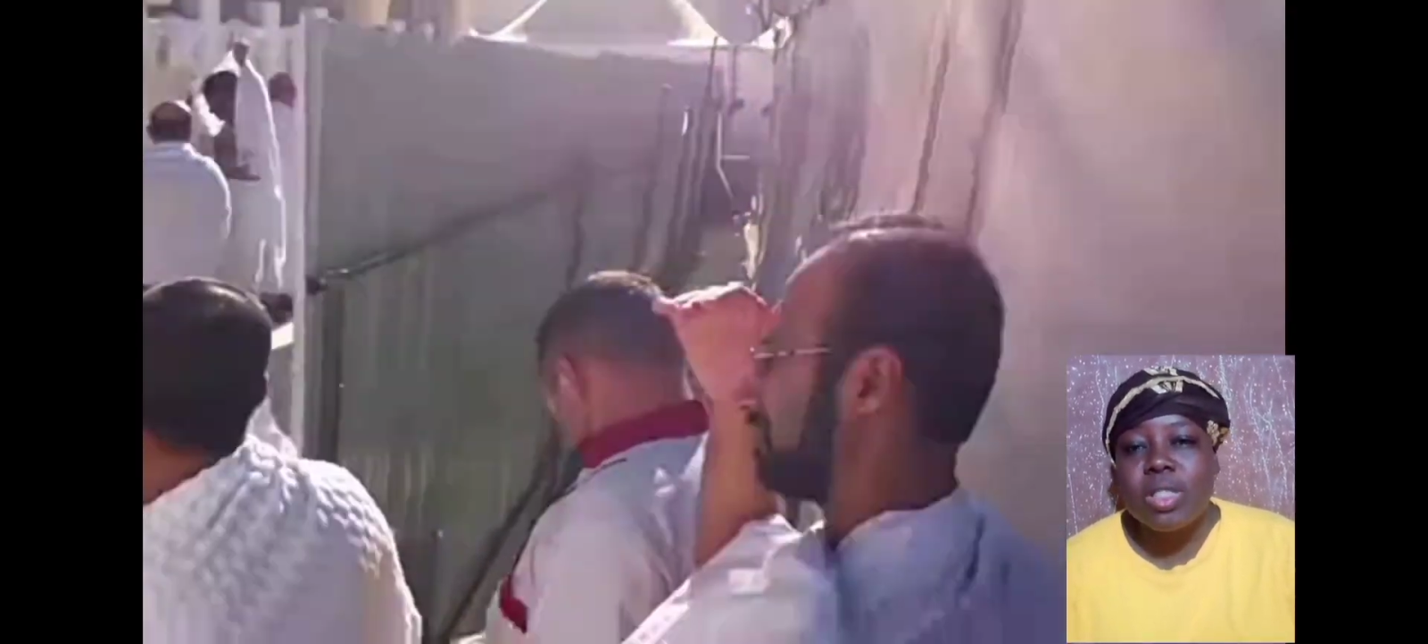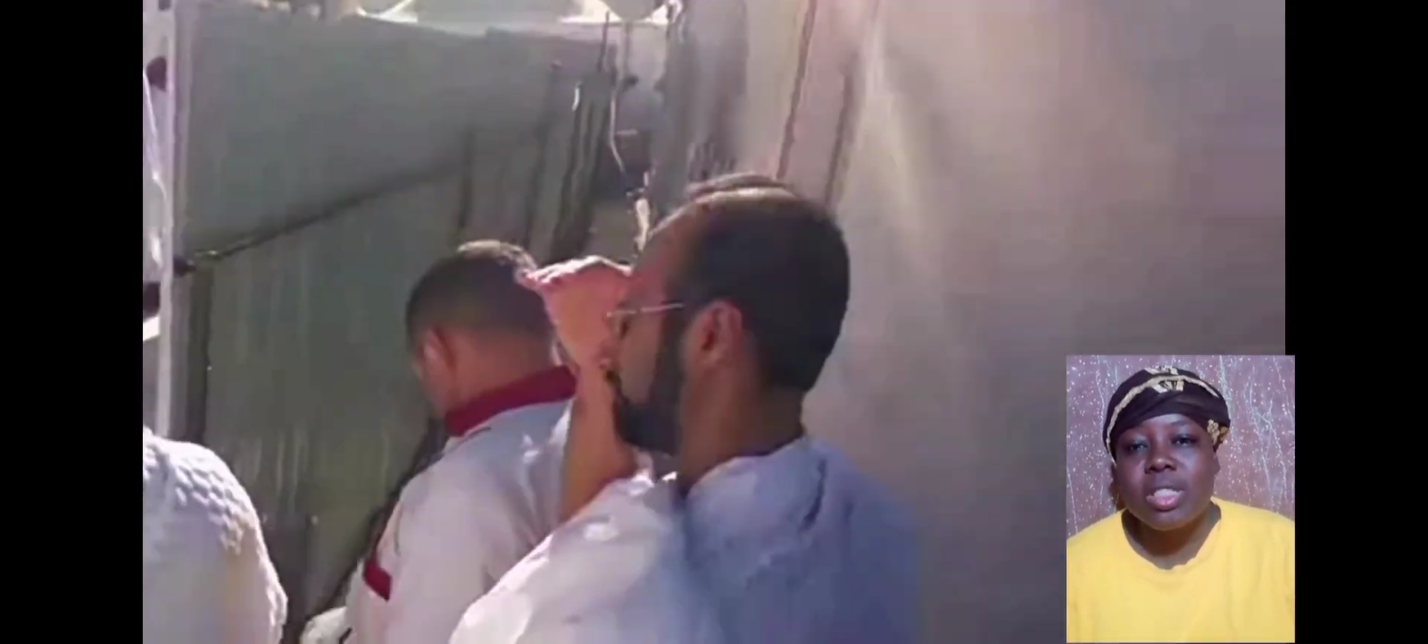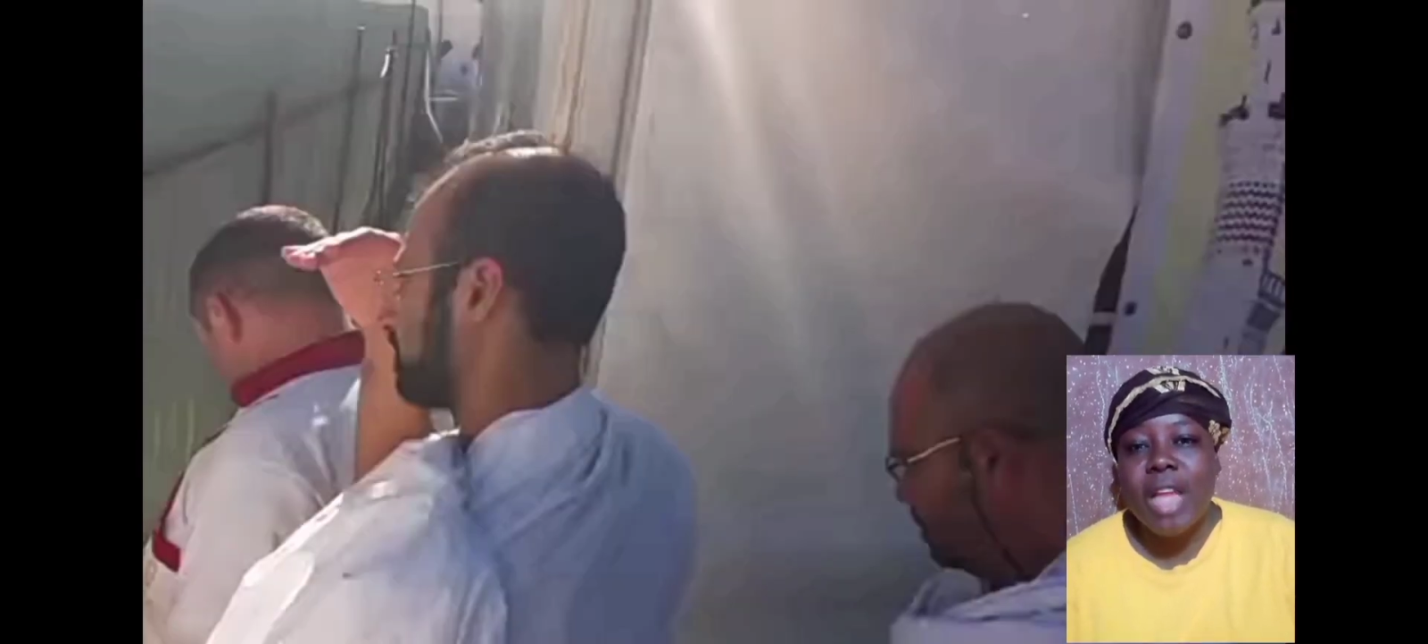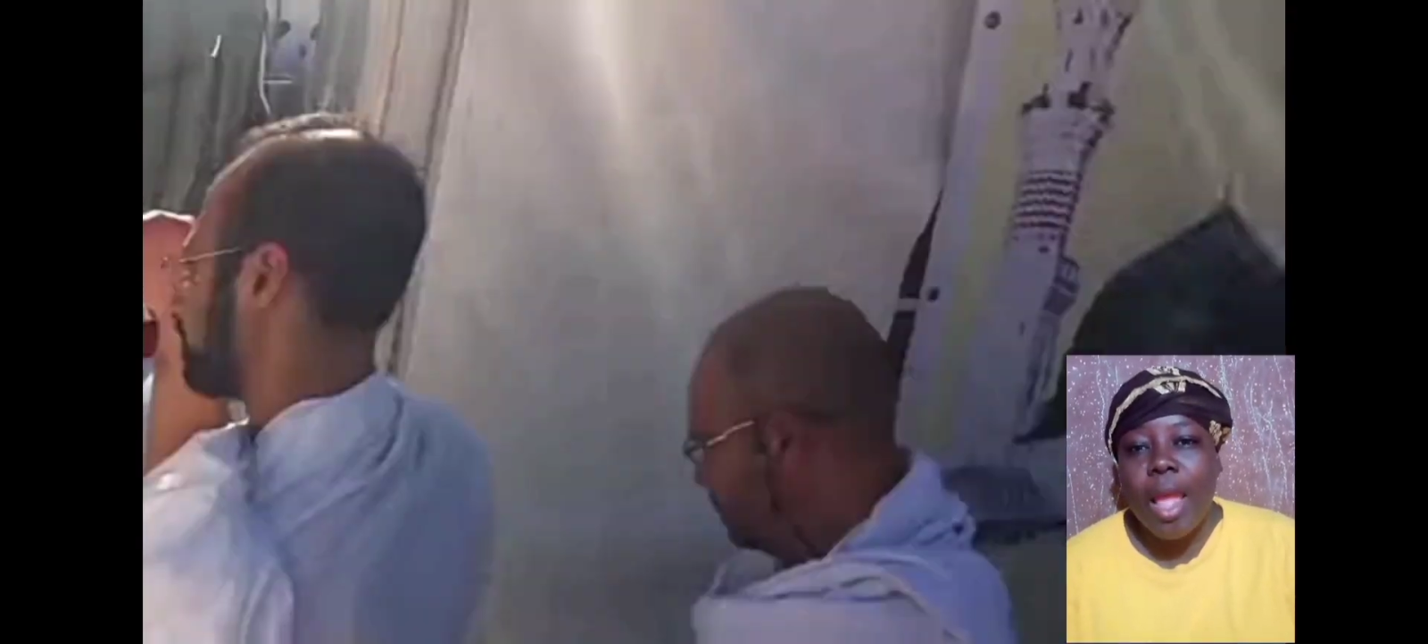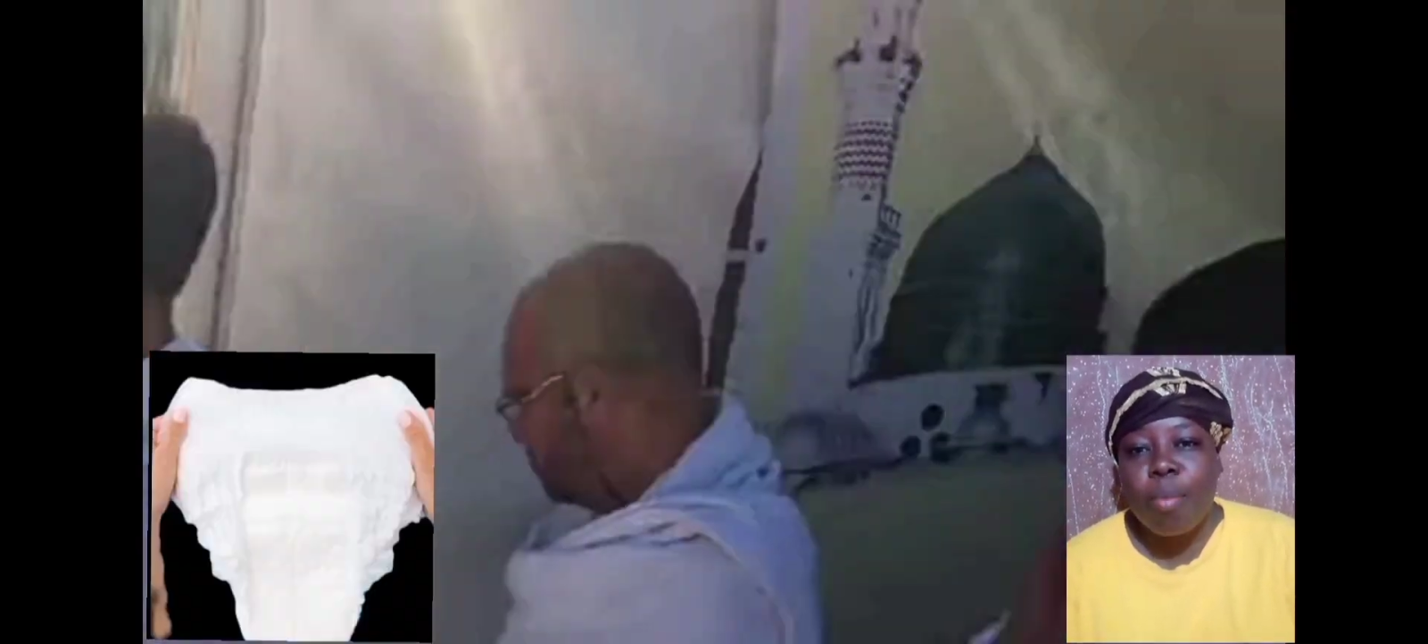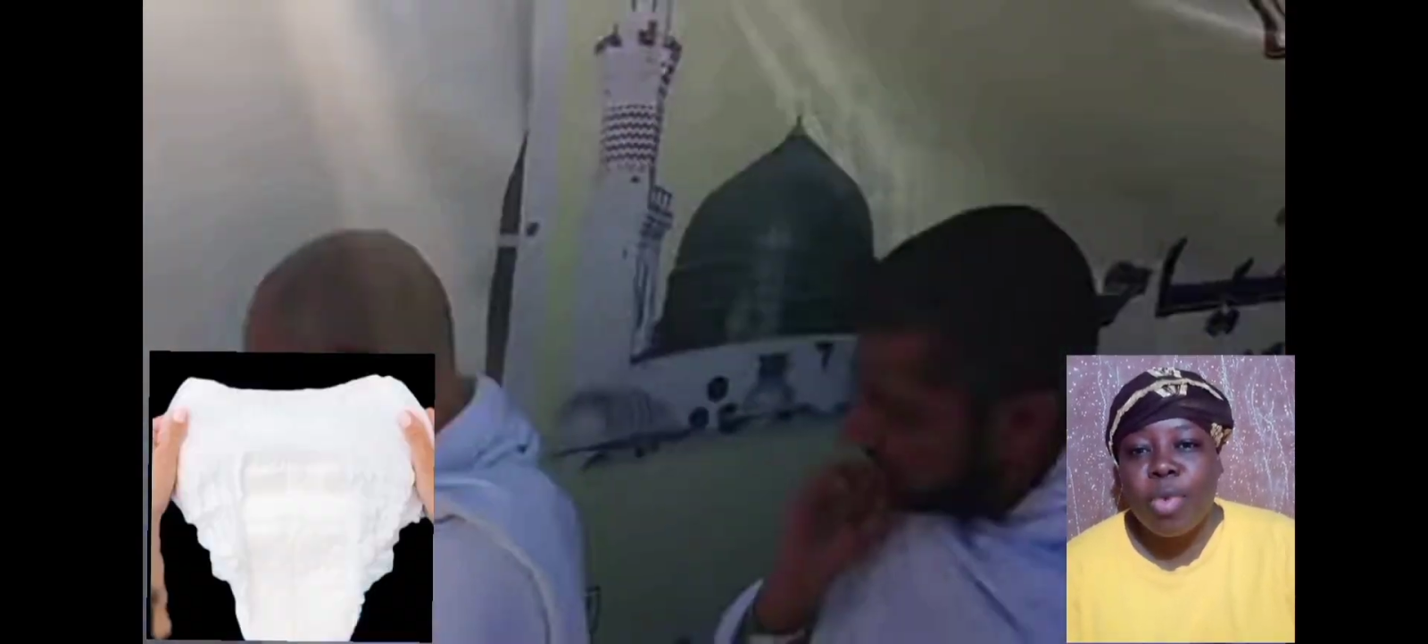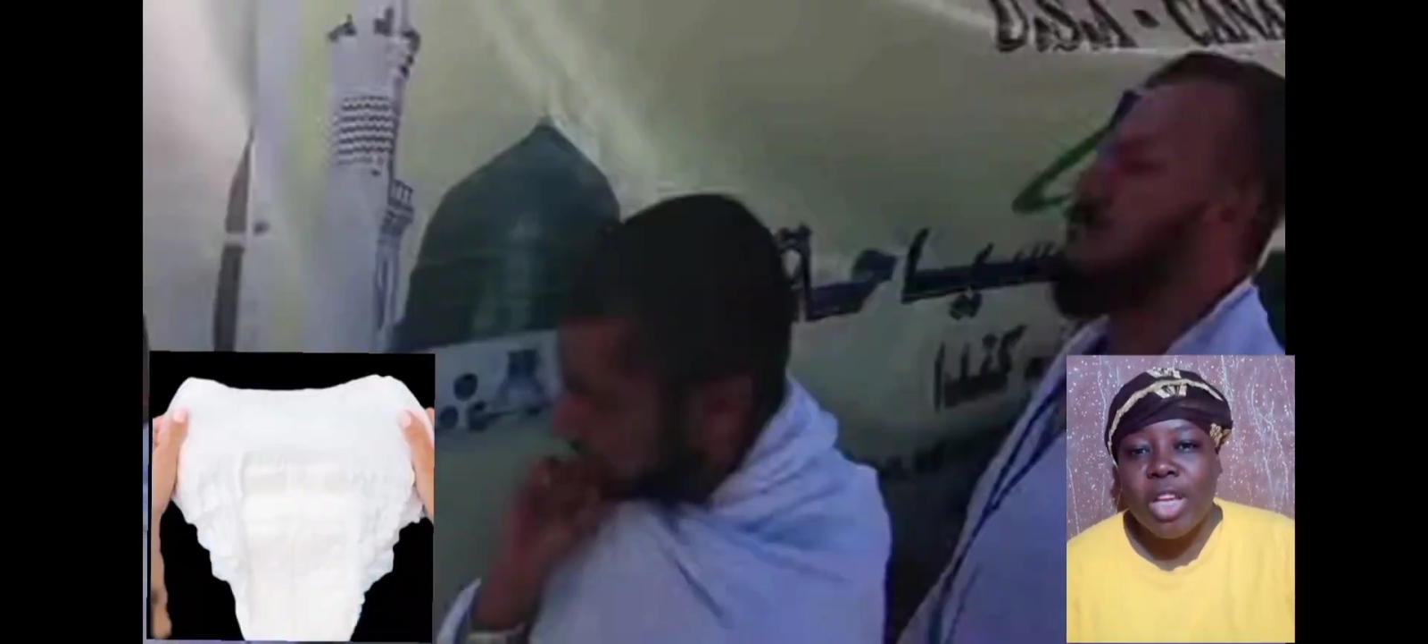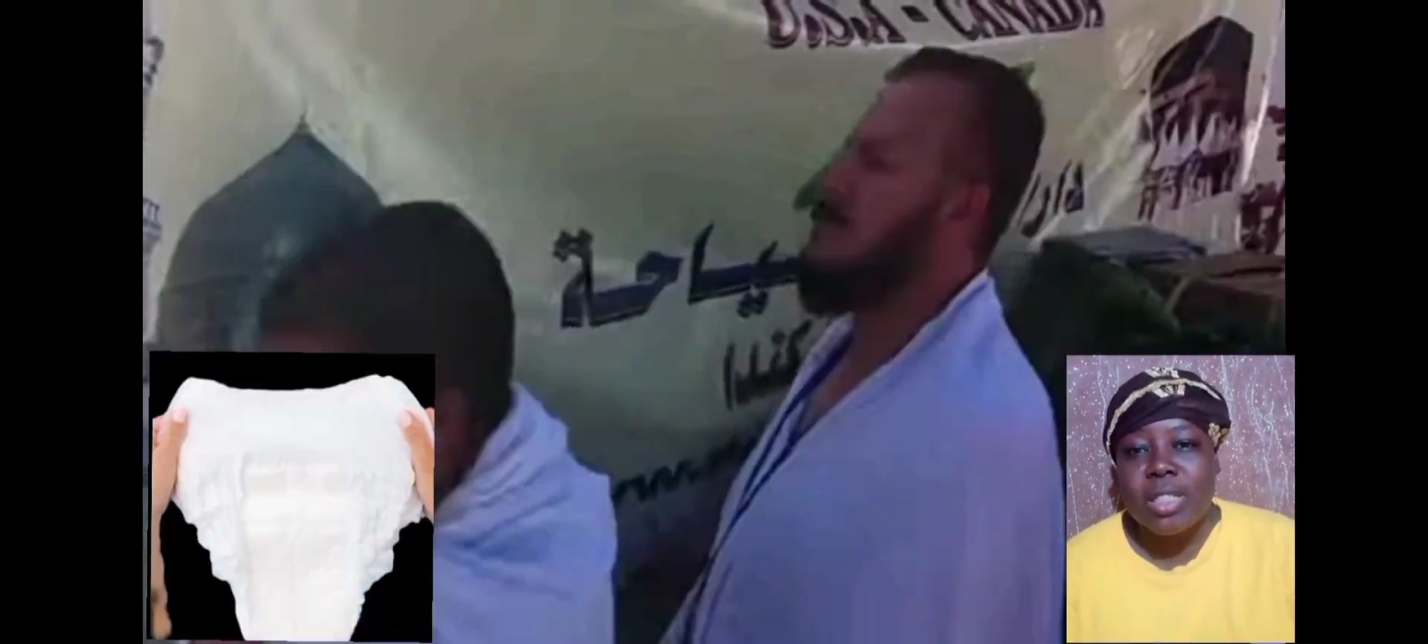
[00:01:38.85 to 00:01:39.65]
diapers,